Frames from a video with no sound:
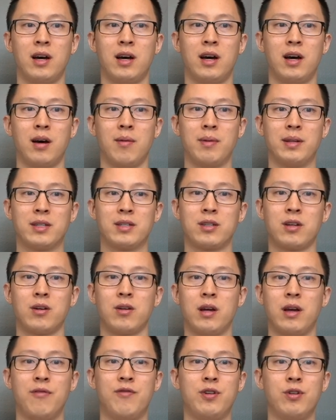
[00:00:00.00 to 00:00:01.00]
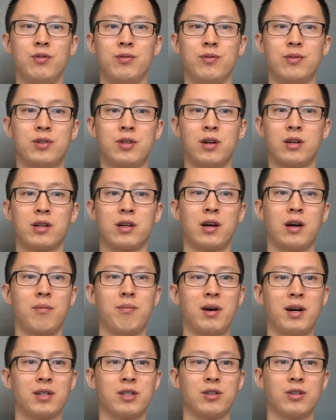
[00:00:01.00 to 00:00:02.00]
And so, if you took a
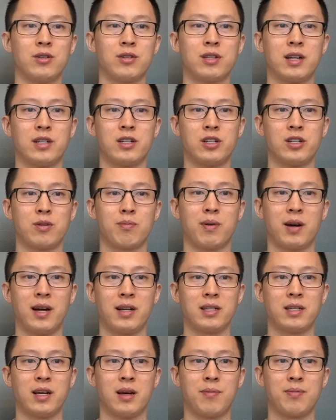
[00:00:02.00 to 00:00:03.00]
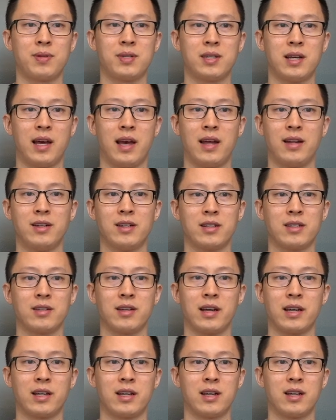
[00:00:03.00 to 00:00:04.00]
muscle such as your biceps and just
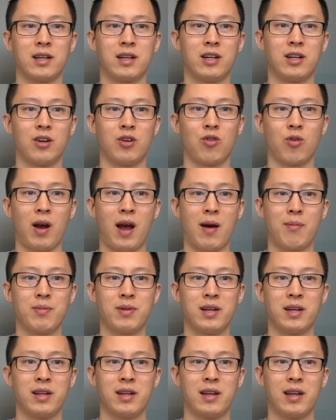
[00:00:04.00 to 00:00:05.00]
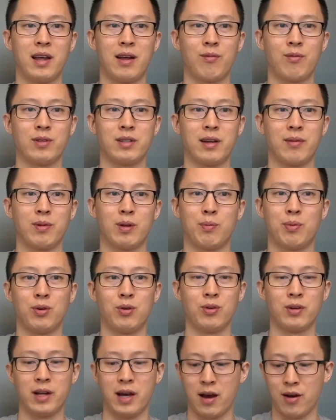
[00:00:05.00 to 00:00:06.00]
like grabbed it and was able to
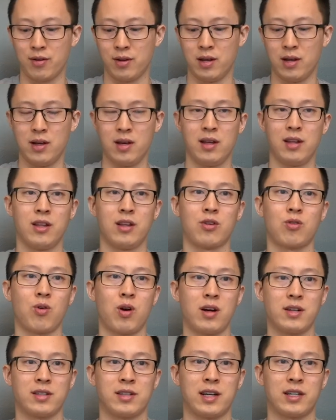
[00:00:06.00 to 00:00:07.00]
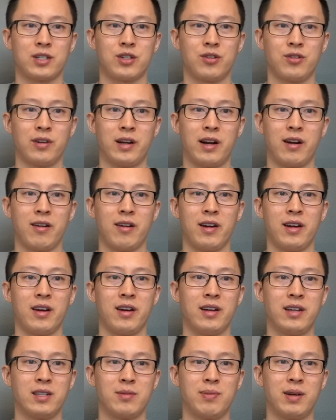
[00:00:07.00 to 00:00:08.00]
pull it out, the cross-sectional
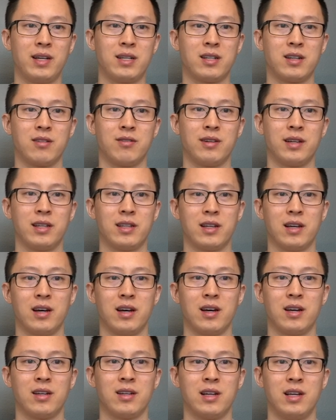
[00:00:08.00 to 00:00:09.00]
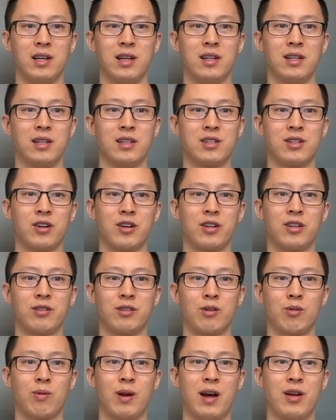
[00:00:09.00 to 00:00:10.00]
area is basically the
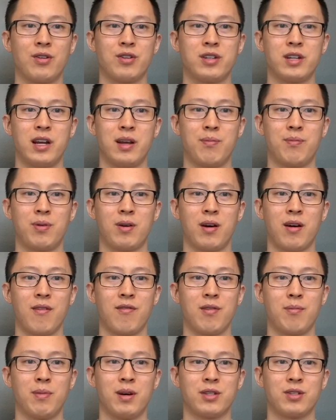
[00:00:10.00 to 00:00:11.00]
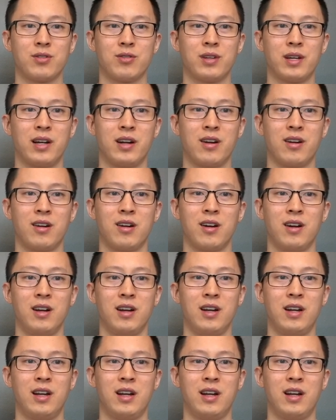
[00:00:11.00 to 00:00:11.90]
circular round shape of the muscle here,